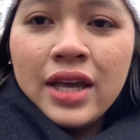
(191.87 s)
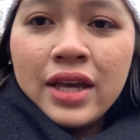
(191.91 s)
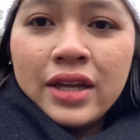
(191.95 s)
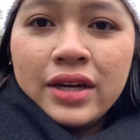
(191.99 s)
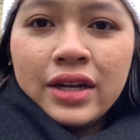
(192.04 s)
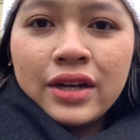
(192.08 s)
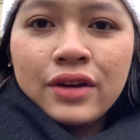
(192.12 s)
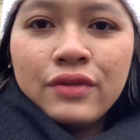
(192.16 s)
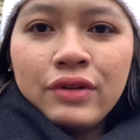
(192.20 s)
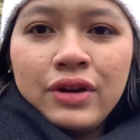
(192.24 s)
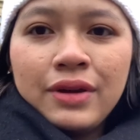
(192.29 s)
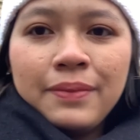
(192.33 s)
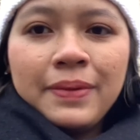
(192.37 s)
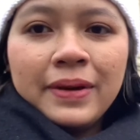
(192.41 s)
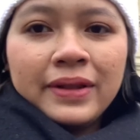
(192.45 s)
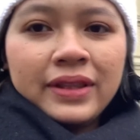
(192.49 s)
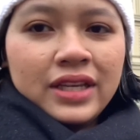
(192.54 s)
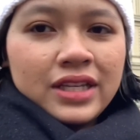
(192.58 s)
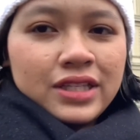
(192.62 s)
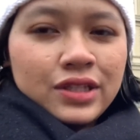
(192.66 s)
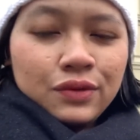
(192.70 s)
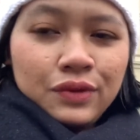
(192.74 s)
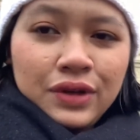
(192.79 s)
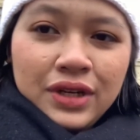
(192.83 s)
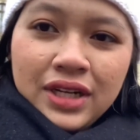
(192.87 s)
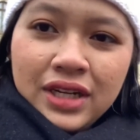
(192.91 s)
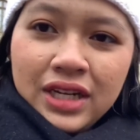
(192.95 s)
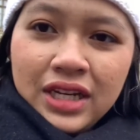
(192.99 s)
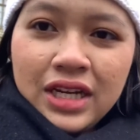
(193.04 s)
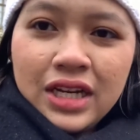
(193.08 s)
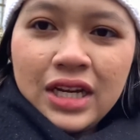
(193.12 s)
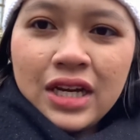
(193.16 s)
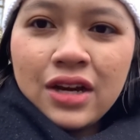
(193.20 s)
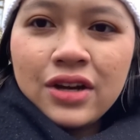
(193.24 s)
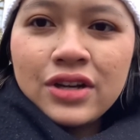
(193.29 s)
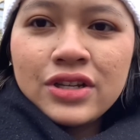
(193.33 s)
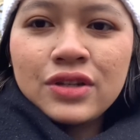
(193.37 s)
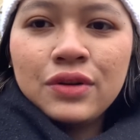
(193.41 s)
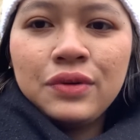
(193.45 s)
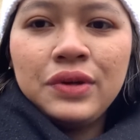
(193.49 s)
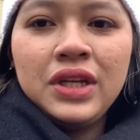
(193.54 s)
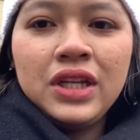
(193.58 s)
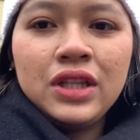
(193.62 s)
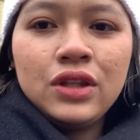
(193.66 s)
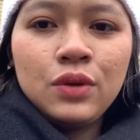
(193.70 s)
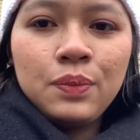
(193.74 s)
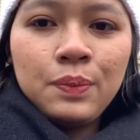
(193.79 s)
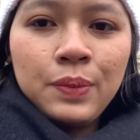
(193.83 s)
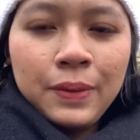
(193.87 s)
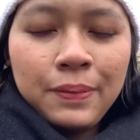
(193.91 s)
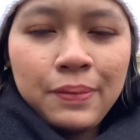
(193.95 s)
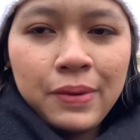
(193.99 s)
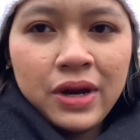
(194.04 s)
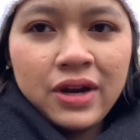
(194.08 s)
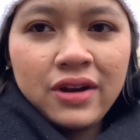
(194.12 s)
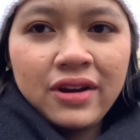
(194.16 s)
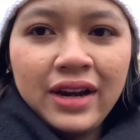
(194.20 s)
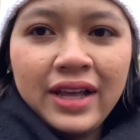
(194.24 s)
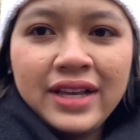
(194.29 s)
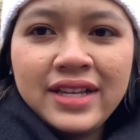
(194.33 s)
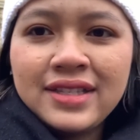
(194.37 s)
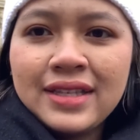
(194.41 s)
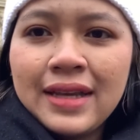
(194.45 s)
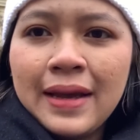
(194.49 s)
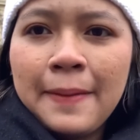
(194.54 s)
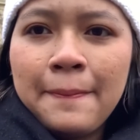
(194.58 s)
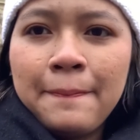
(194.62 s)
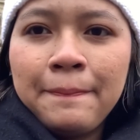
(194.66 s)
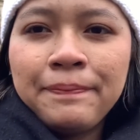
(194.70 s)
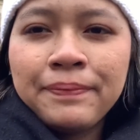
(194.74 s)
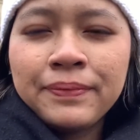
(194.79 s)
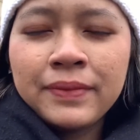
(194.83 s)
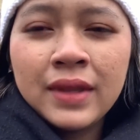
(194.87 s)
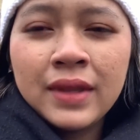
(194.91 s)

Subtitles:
degrees, but it's windy here, so we need to prepare like some